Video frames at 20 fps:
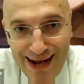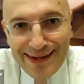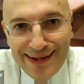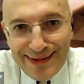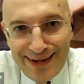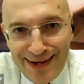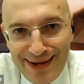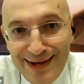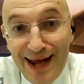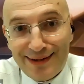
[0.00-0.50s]

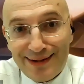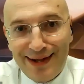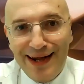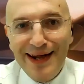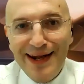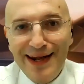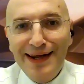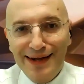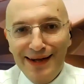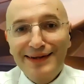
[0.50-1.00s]
yes,
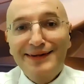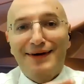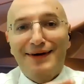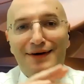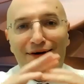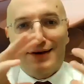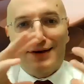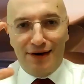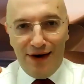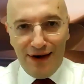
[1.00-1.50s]
it is a
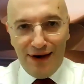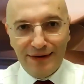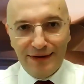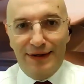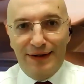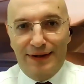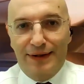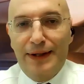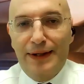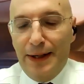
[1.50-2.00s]
grand
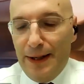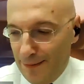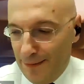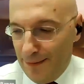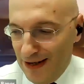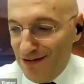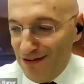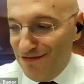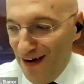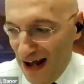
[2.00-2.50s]

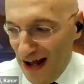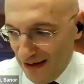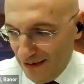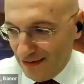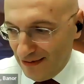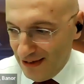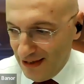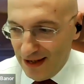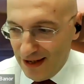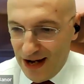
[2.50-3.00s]

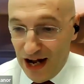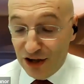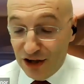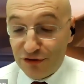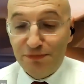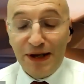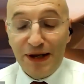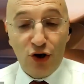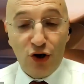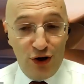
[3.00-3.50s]
event
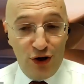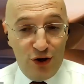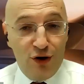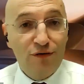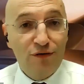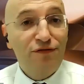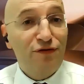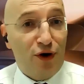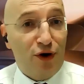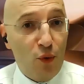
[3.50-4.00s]
has been going
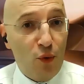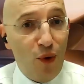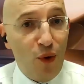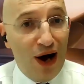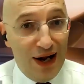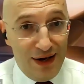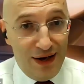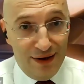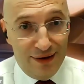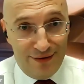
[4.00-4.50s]
on for a
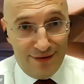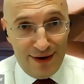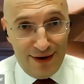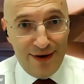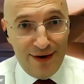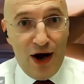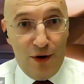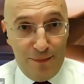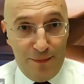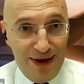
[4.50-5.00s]
while
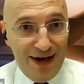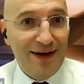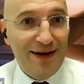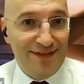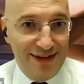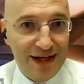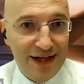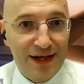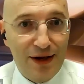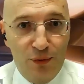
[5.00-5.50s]
right now, but
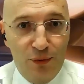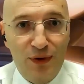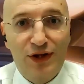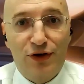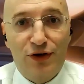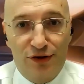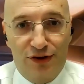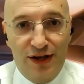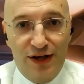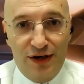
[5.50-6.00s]
I think it will
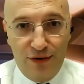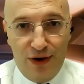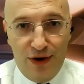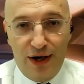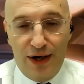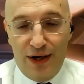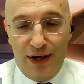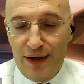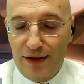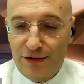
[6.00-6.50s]
continue.
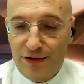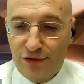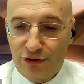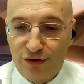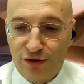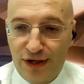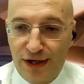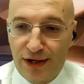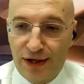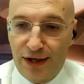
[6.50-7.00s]
I
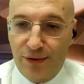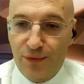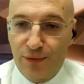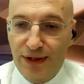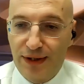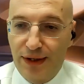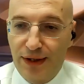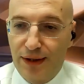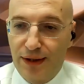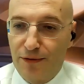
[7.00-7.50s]
totally agree
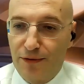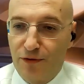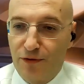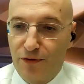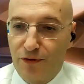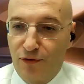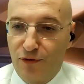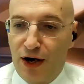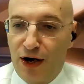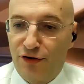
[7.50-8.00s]
with
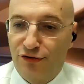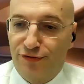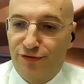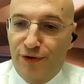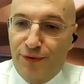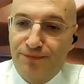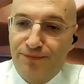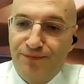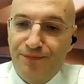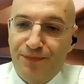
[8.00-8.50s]
Brunello's
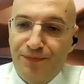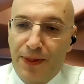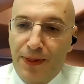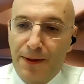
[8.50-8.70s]
view.